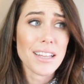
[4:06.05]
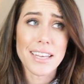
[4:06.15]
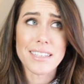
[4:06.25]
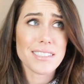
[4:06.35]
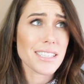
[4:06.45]

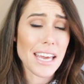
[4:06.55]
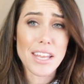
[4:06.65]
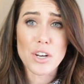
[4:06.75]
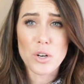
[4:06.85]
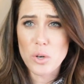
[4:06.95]
like
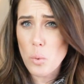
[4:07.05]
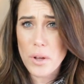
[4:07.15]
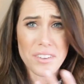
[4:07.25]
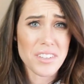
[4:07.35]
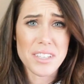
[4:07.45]
skin or
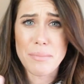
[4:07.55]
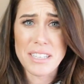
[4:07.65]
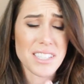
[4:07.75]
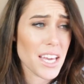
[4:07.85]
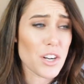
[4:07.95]
oil in my
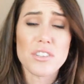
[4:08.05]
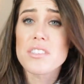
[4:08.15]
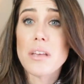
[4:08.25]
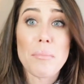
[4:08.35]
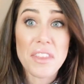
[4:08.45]
skin or
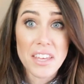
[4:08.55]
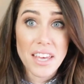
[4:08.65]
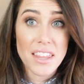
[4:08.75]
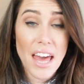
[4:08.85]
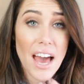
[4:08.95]
something
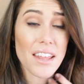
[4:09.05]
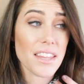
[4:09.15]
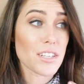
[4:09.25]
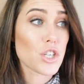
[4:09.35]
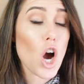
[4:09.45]
like that
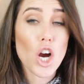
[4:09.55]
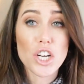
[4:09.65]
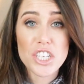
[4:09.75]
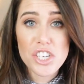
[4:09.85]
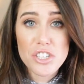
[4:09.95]
that
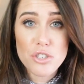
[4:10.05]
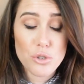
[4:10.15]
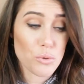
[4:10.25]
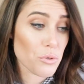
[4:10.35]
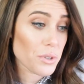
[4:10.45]
tarnishes
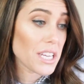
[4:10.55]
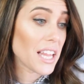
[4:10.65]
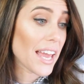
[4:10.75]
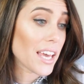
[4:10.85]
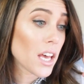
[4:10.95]
jewelry
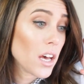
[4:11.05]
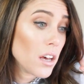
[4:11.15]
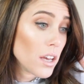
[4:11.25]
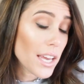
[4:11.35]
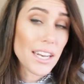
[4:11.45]
like
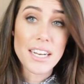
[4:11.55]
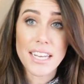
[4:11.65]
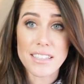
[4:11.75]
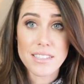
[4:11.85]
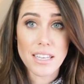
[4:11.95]
in an
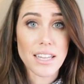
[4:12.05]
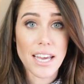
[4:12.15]
instant.